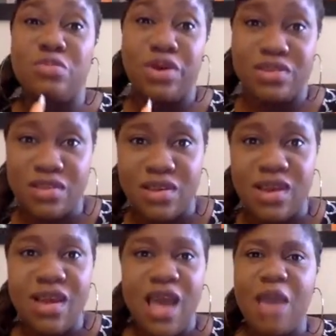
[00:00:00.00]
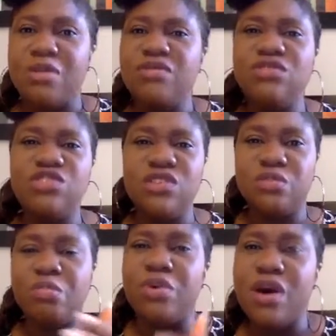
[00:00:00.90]
but I believe in
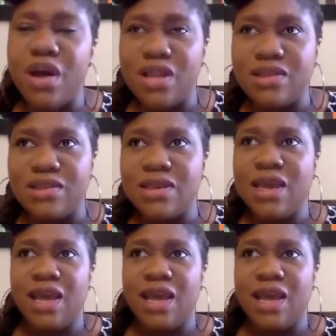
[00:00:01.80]
Jesus, but